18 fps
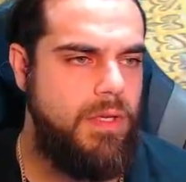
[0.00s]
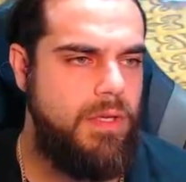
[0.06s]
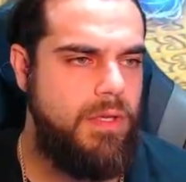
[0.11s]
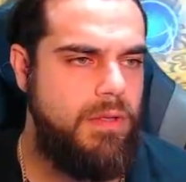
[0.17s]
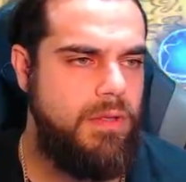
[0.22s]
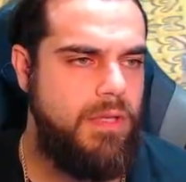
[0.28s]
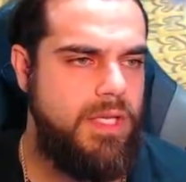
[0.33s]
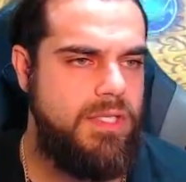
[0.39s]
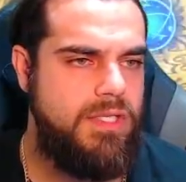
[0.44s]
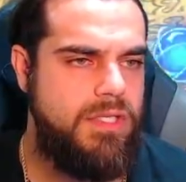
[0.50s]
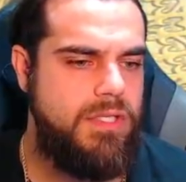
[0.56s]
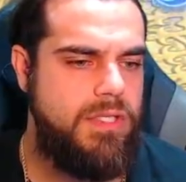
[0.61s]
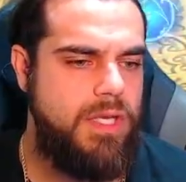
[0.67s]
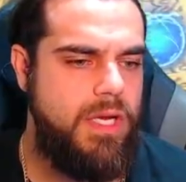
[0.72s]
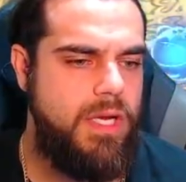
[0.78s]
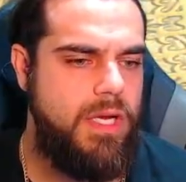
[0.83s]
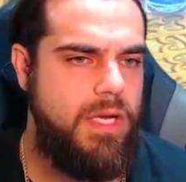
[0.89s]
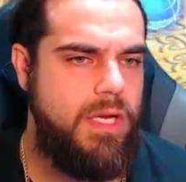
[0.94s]
Let's
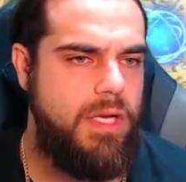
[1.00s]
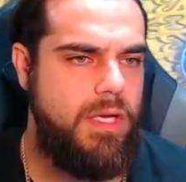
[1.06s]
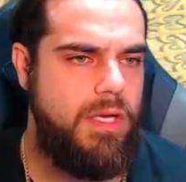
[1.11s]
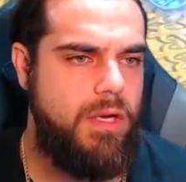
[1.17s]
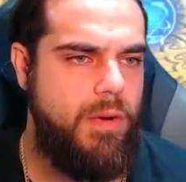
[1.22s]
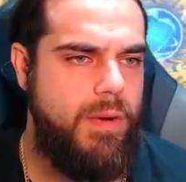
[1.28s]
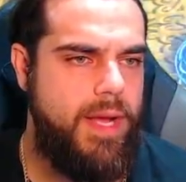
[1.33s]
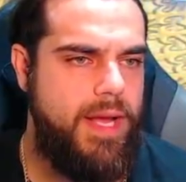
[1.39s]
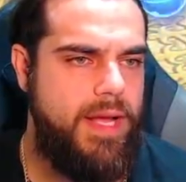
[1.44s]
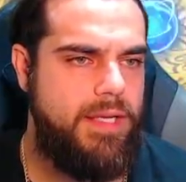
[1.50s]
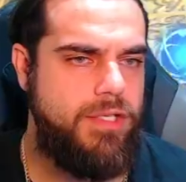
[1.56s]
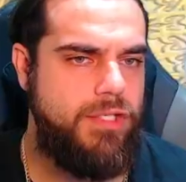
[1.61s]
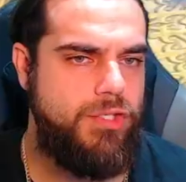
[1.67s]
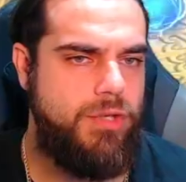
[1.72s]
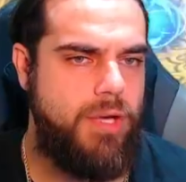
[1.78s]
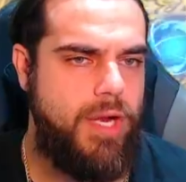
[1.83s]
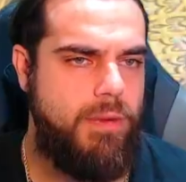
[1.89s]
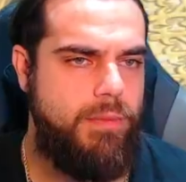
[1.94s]
go ahead
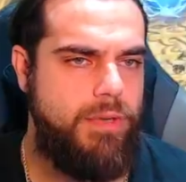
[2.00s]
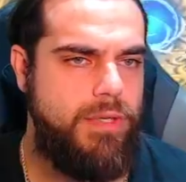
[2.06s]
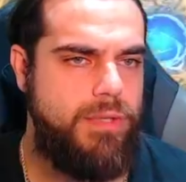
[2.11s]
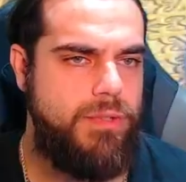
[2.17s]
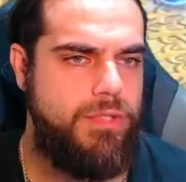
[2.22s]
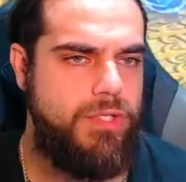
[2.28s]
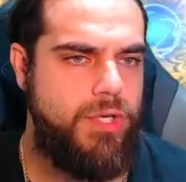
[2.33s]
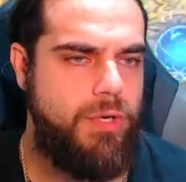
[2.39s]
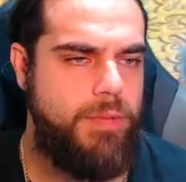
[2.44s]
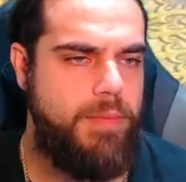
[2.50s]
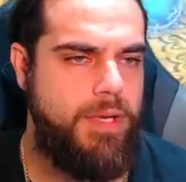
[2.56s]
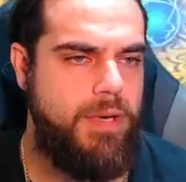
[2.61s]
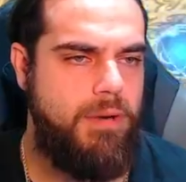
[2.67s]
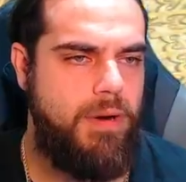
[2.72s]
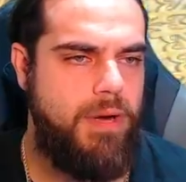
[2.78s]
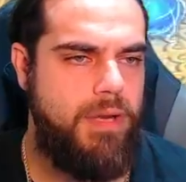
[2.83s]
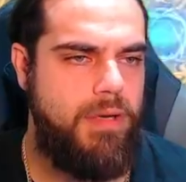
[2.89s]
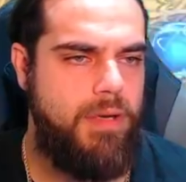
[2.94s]
and try to reduce turn
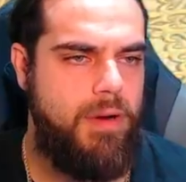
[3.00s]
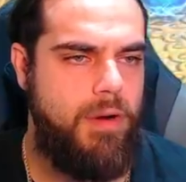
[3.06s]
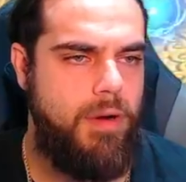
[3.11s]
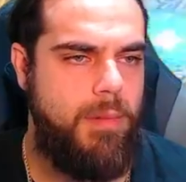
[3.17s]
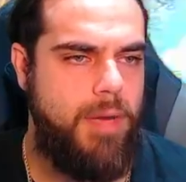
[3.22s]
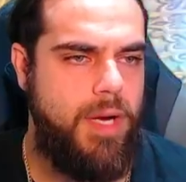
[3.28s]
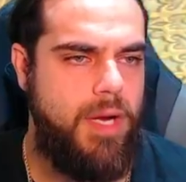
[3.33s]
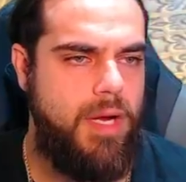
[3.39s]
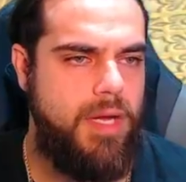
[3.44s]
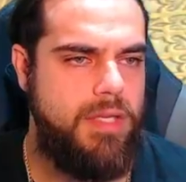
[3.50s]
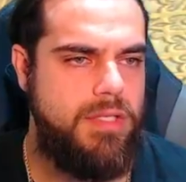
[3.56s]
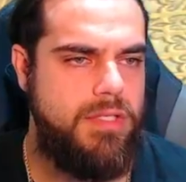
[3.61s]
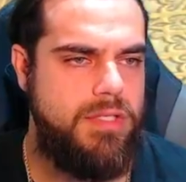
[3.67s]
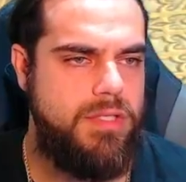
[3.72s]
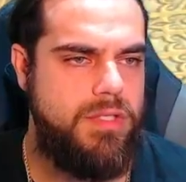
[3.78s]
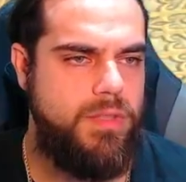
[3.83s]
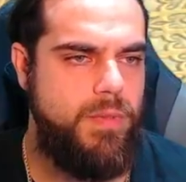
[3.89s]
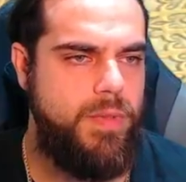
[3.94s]
meter on the Armons.